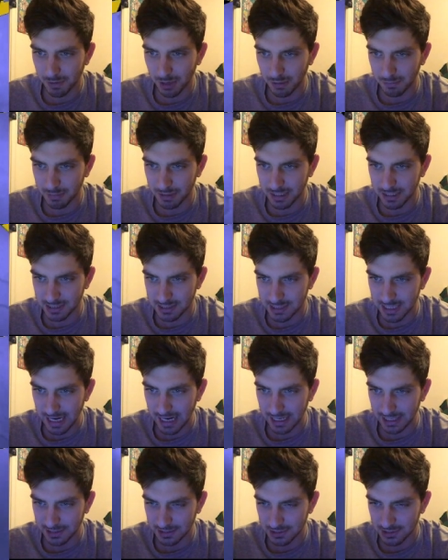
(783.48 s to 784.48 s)
unbeaten
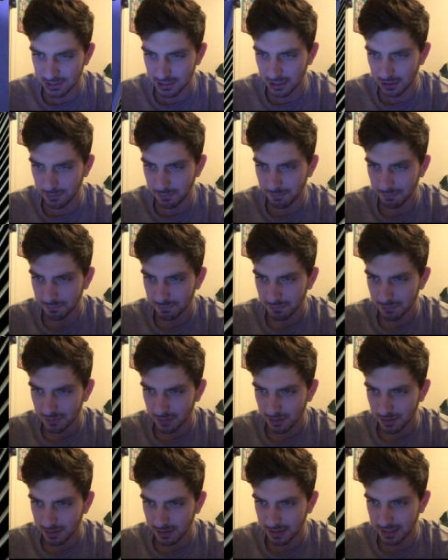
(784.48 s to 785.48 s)
status. So
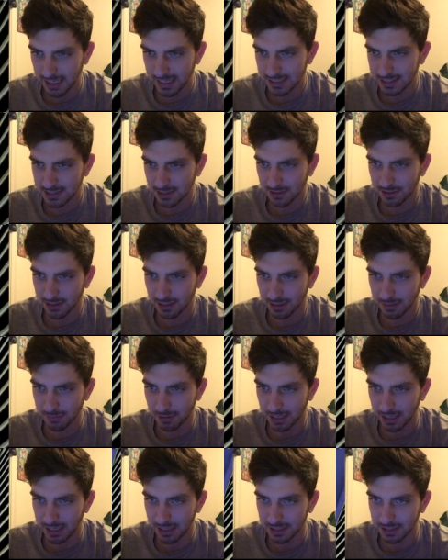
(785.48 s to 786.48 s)
that's the thinking
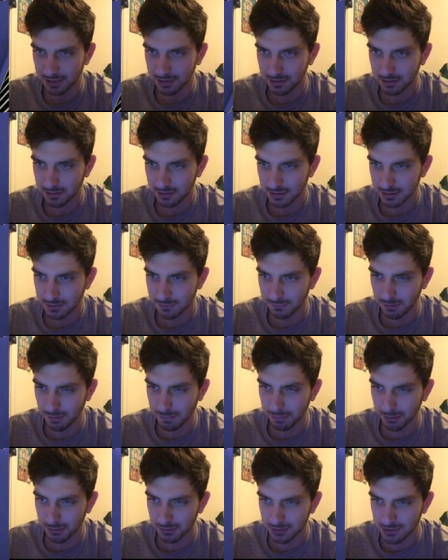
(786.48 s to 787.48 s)
behind it. Because
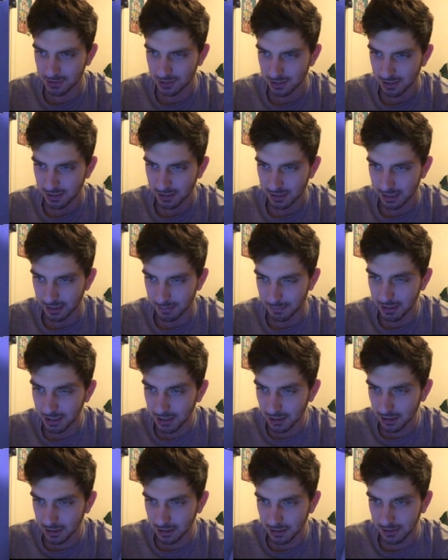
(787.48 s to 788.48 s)
flippers can be
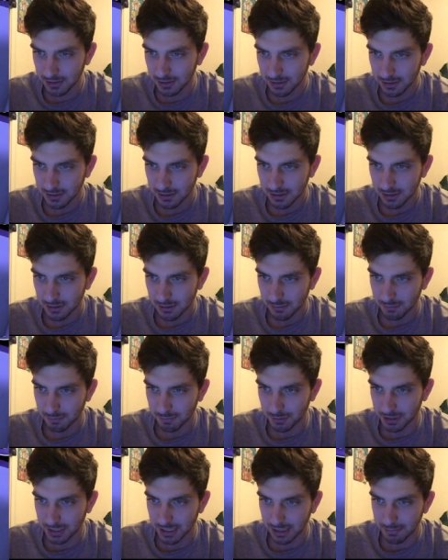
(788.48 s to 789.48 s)
good,
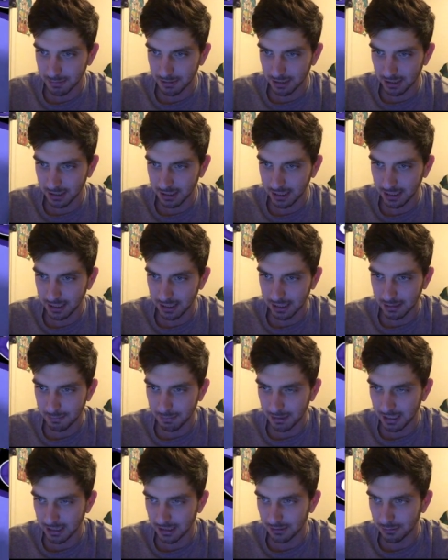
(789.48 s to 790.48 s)
but you gotta be lucky like
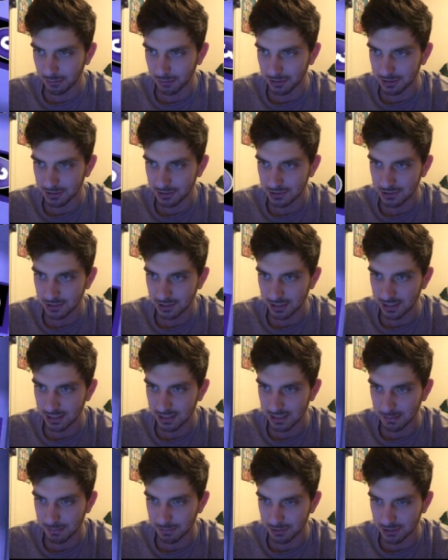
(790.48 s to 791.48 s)
Apollo was in
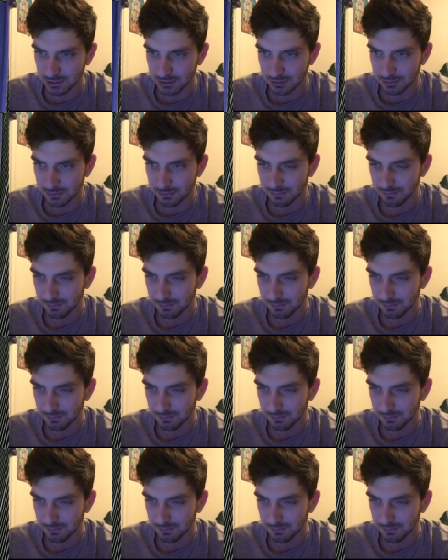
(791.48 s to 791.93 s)
his episode.